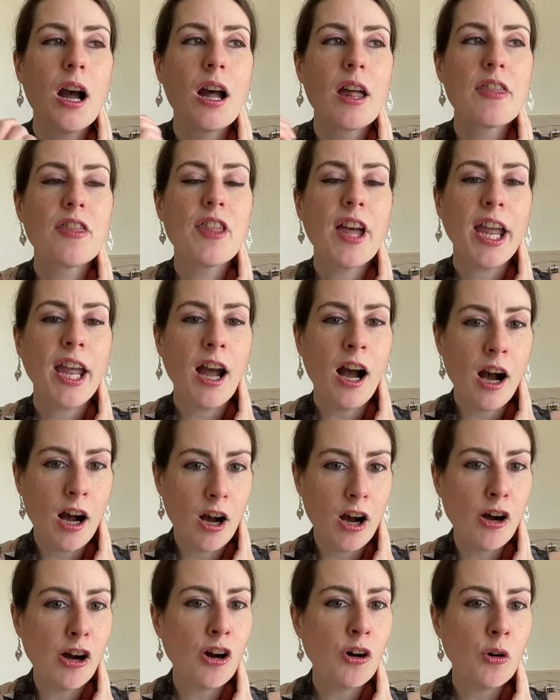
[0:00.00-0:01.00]
They
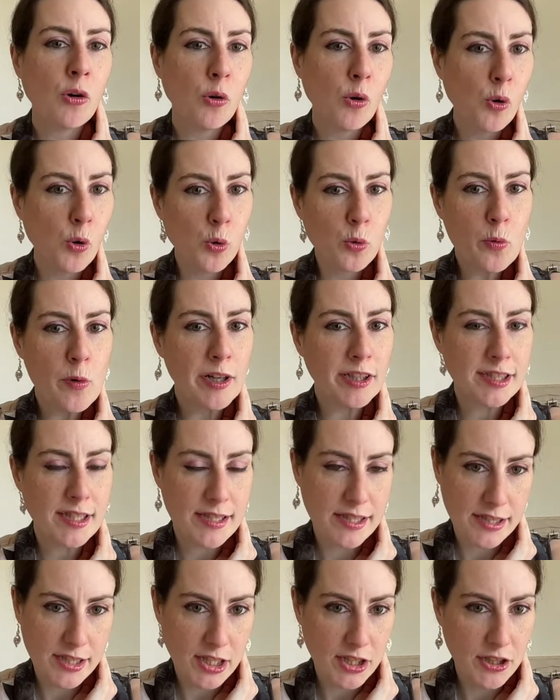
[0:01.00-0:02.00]
are all
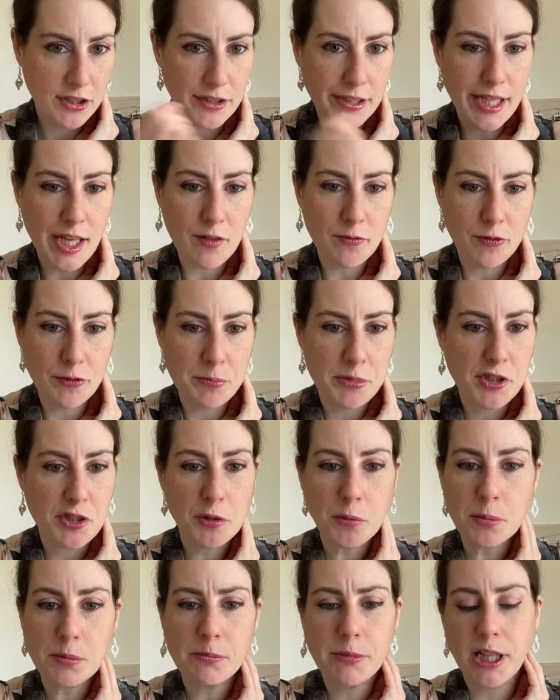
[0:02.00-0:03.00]
ones that you can get from
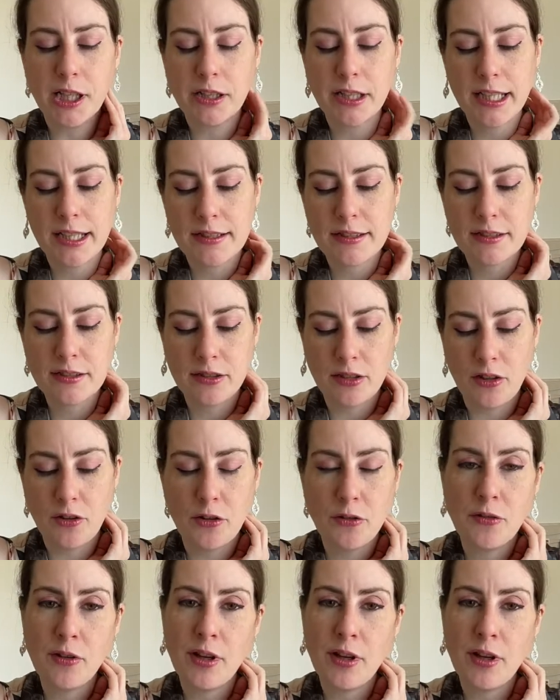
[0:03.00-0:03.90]
supermarkets, so